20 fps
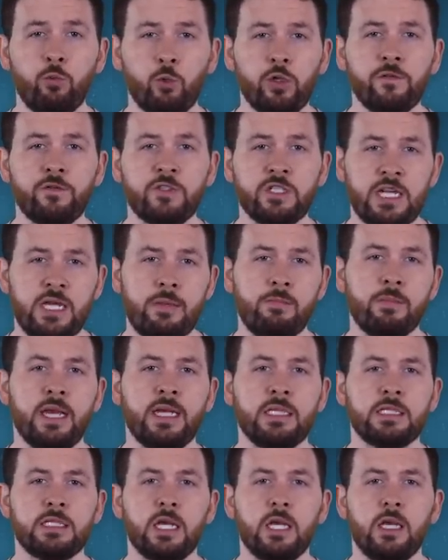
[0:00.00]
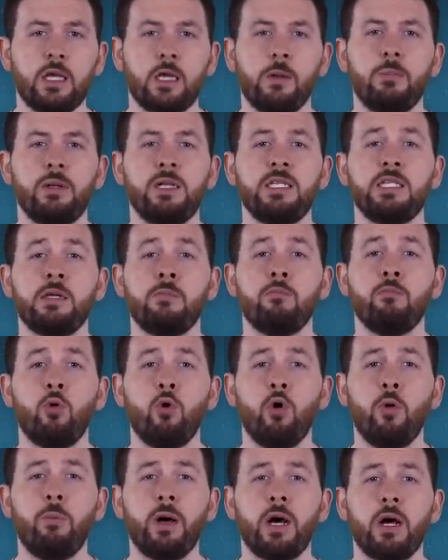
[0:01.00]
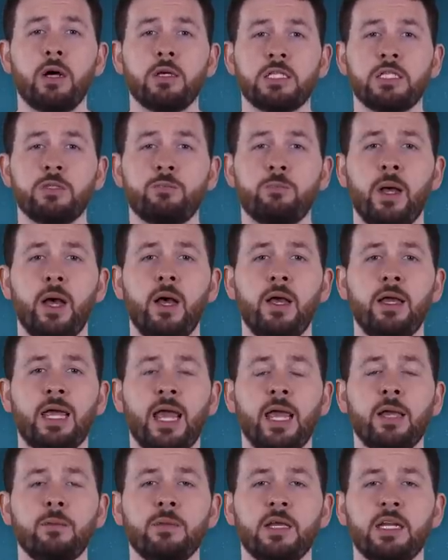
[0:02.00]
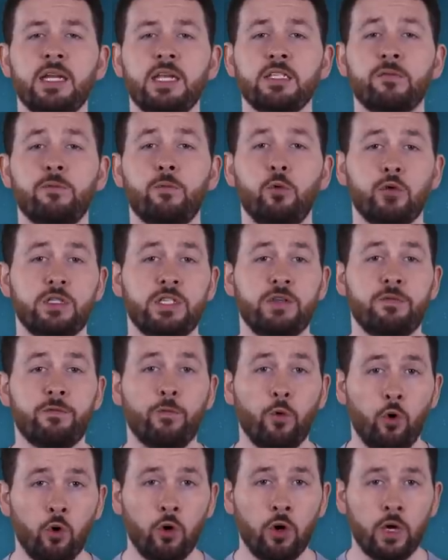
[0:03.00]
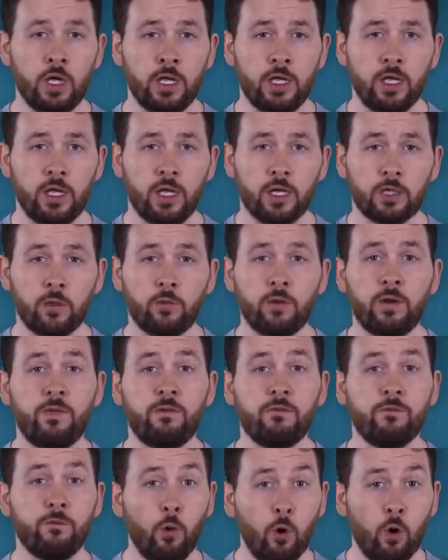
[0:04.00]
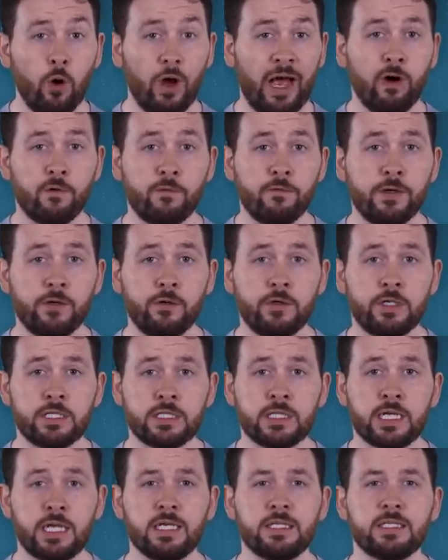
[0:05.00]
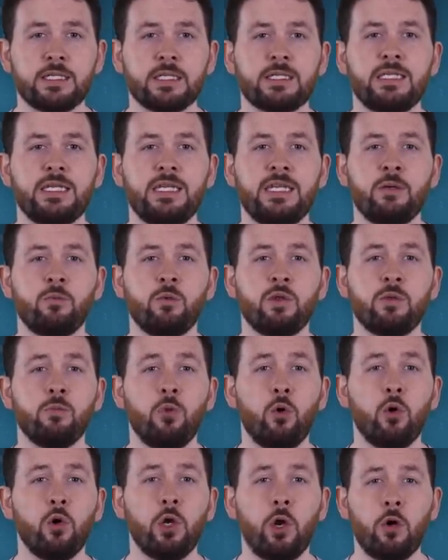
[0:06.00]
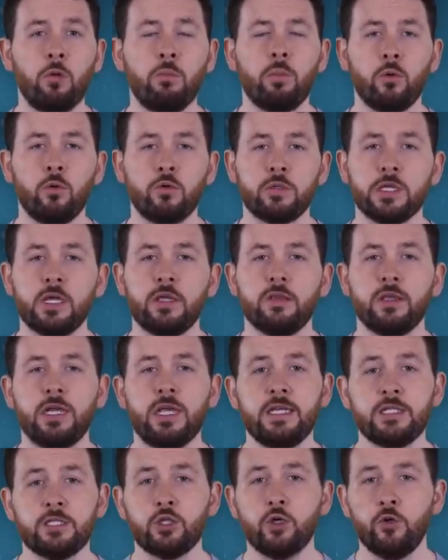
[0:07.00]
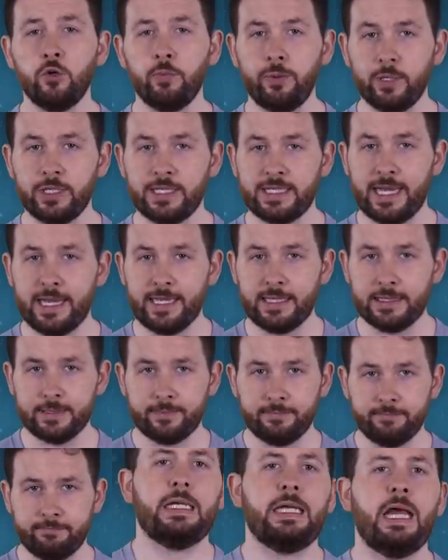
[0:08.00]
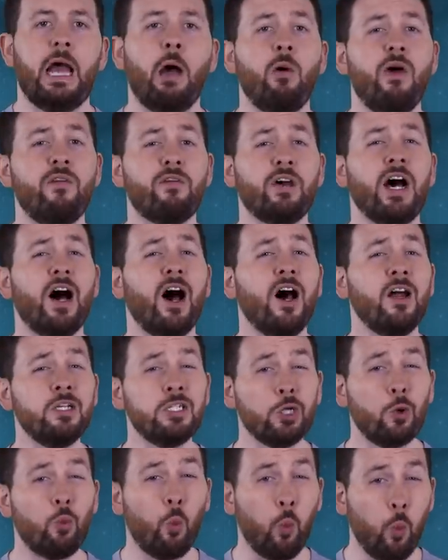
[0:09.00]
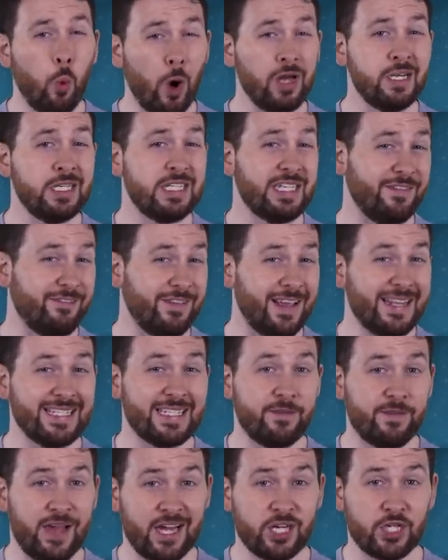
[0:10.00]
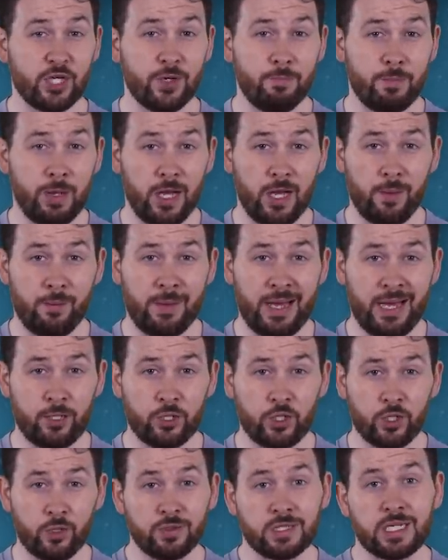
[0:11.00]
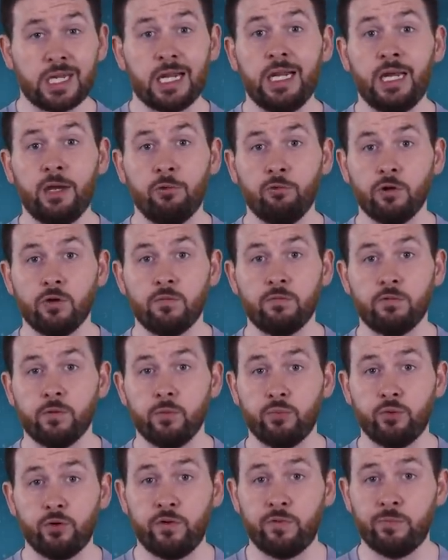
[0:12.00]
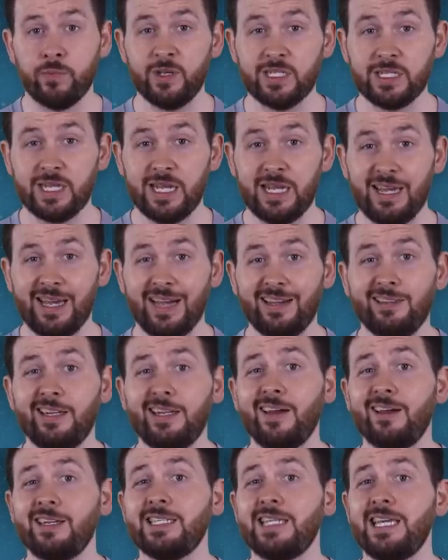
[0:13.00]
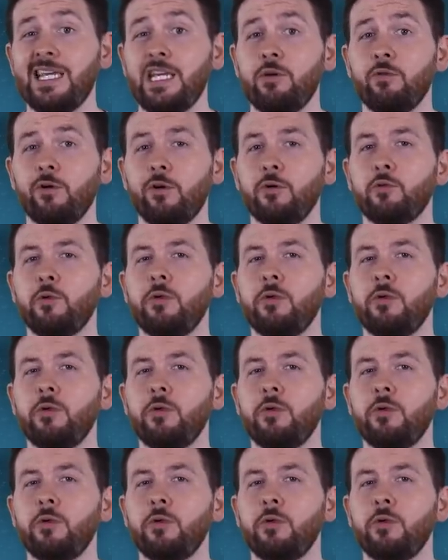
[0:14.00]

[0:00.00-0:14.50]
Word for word: Wolves teammates completing more passes per game than his 44, and only 4 outfielders succeeding with more long balls than his 2.8. However, under 1 defensive action per match shows clear room for improvement, and the 19-year-old